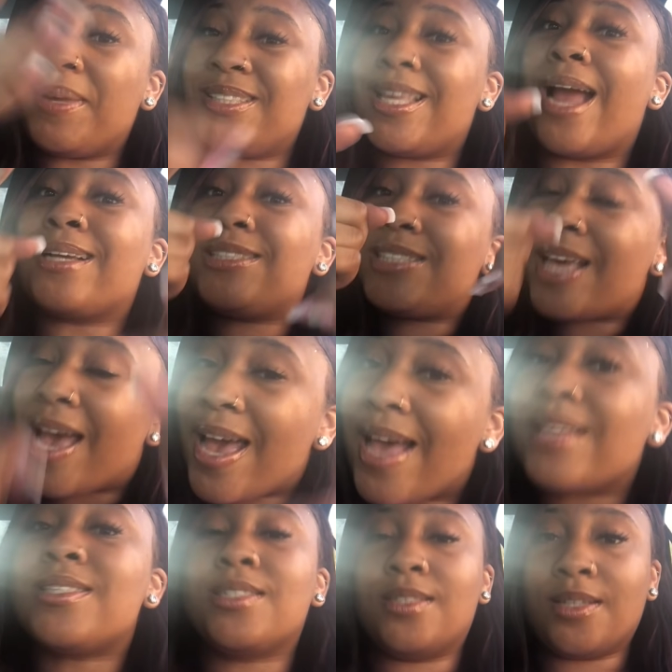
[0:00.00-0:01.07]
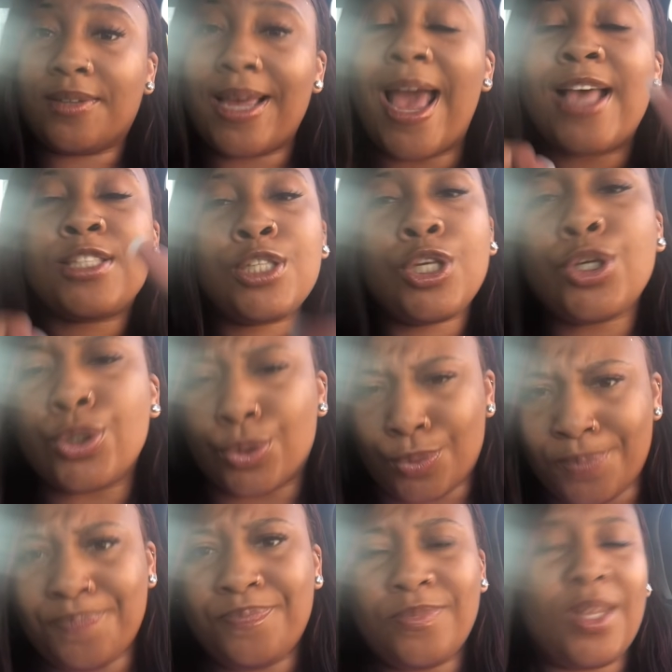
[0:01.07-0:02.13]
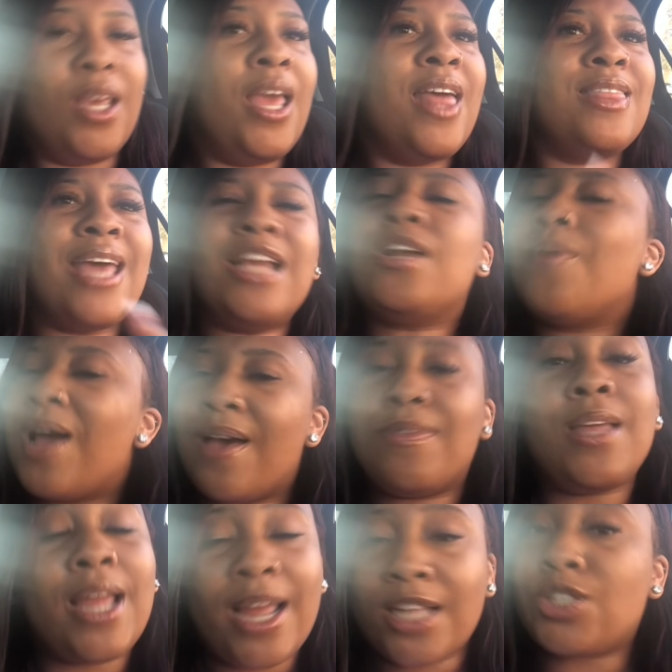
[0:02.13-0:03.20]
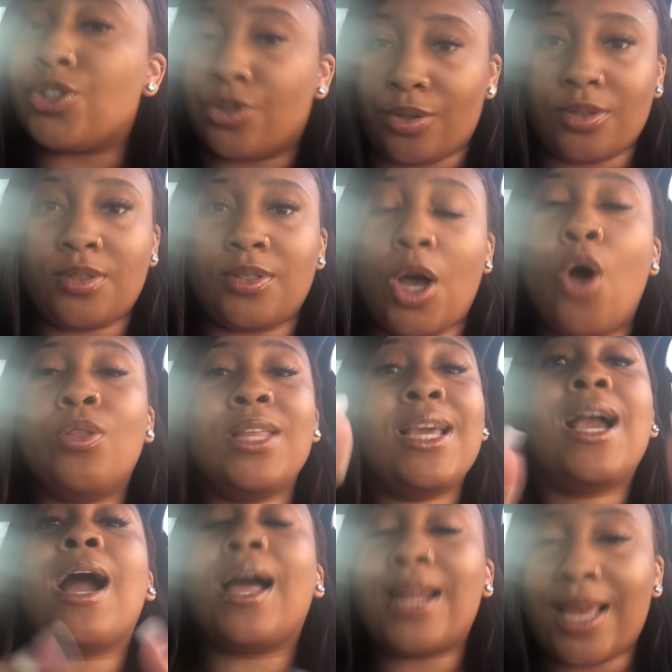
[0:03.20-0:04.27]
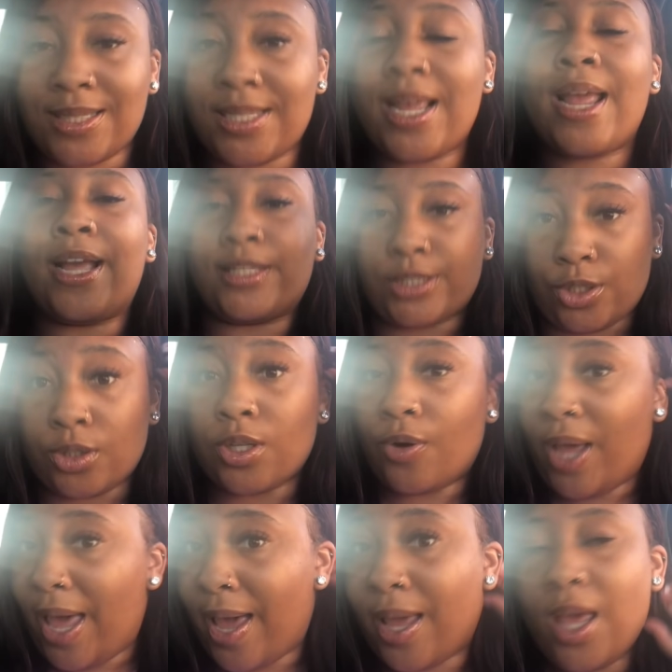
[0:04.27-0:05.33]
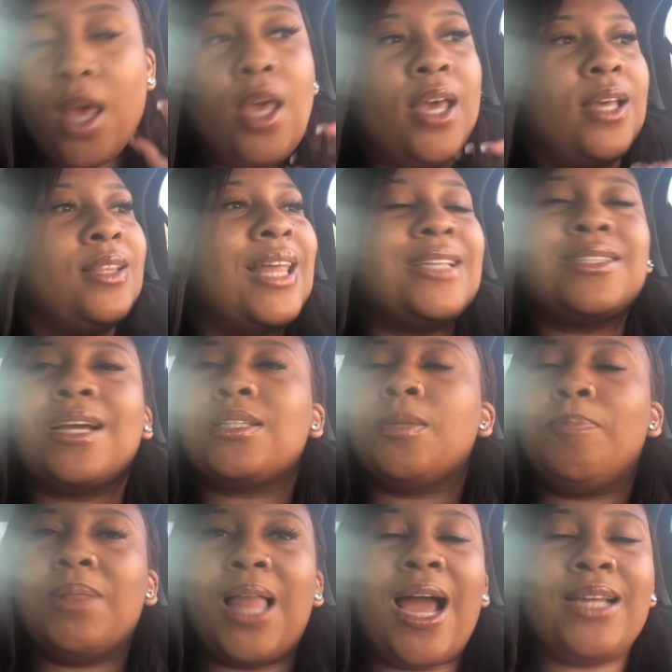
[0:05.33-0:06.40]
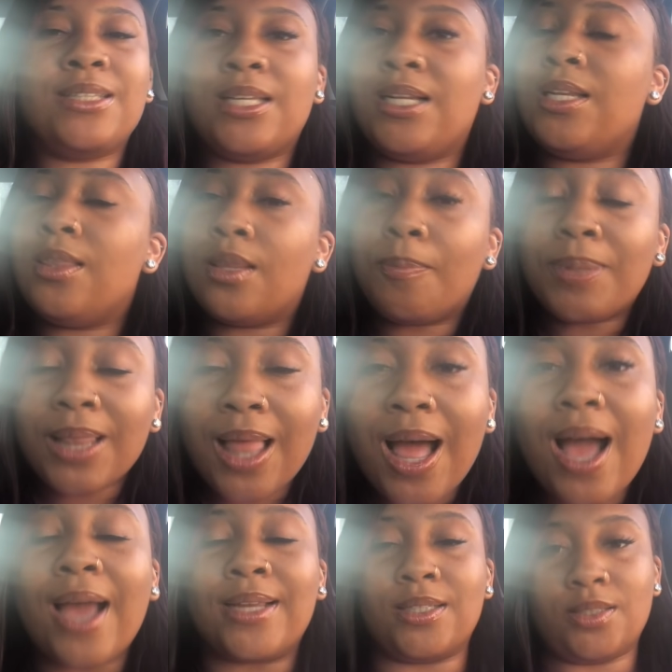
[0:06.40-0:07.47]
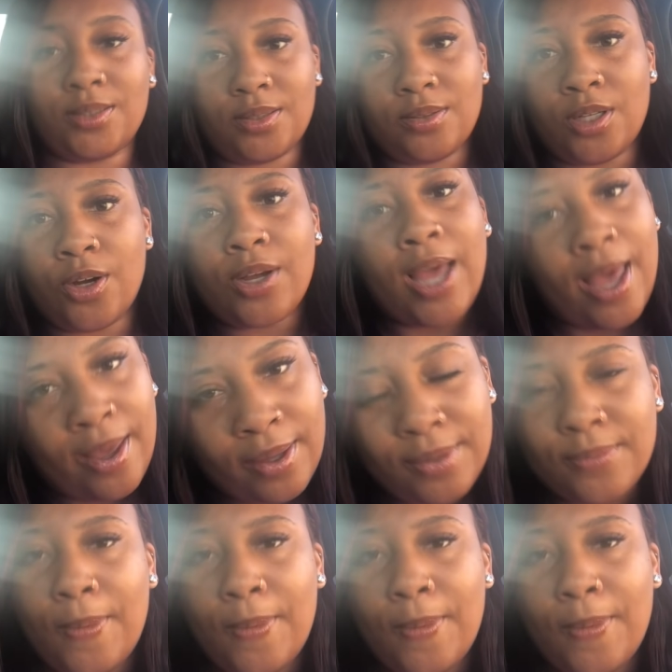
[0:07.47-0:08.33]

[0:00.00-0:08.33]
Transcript: exact test as you. They don't have the answers. Only God has the answers, okay? That's like the blind leading the blind, okay?